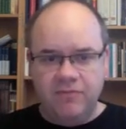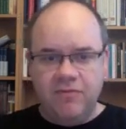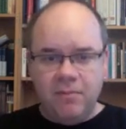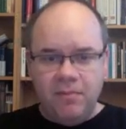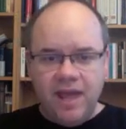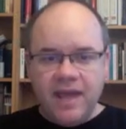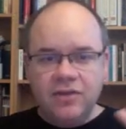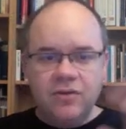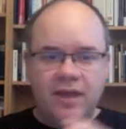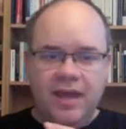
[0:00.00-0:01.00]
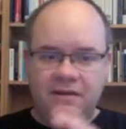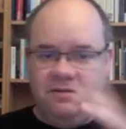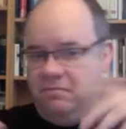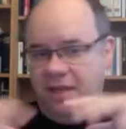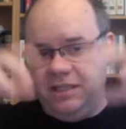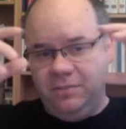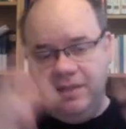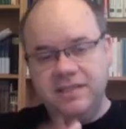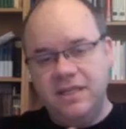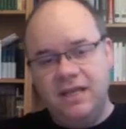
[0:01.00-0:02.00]
We were planning to add
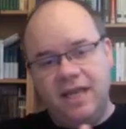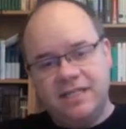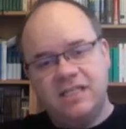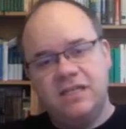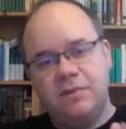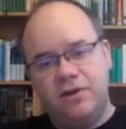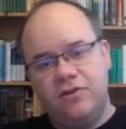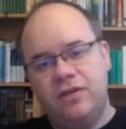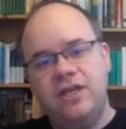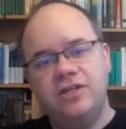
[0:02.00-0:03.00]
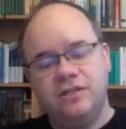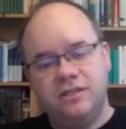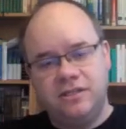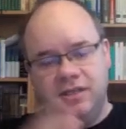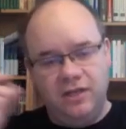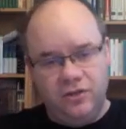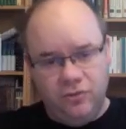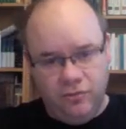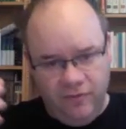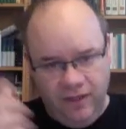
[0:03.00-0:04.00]
explicitly accessible annotations
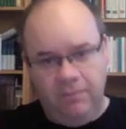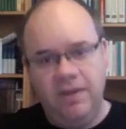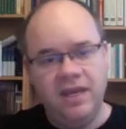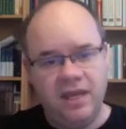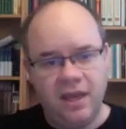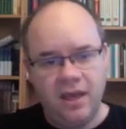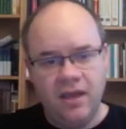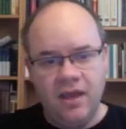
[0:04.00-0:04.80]
into Wikipedia.